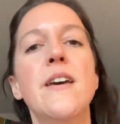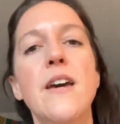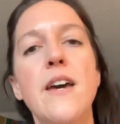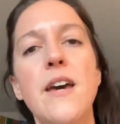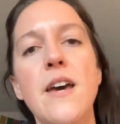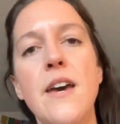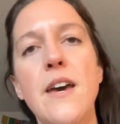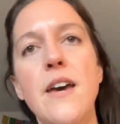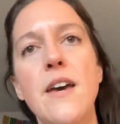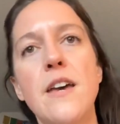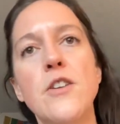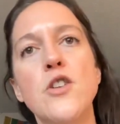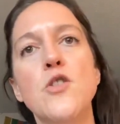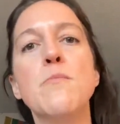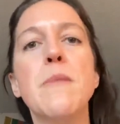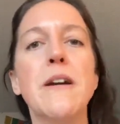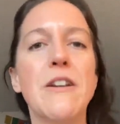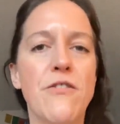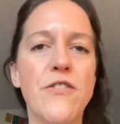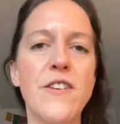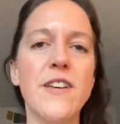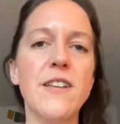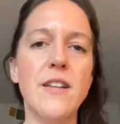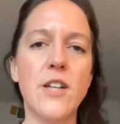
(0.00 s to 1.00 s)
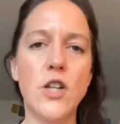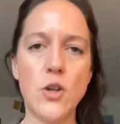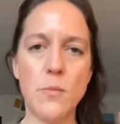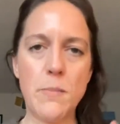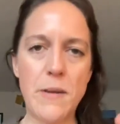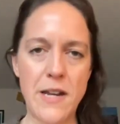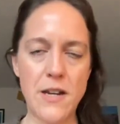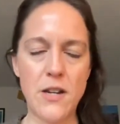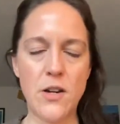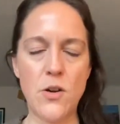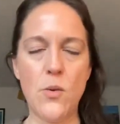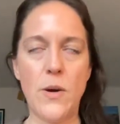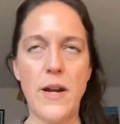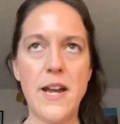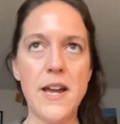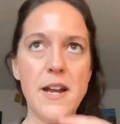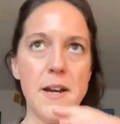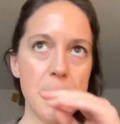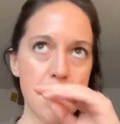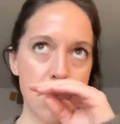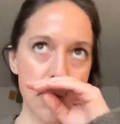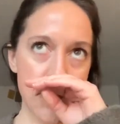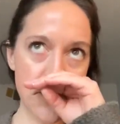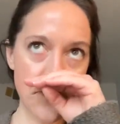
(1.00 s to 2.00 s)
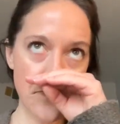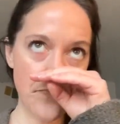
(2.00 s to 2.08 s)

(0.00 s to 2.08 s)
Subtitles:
and you might feel like you're being annoying.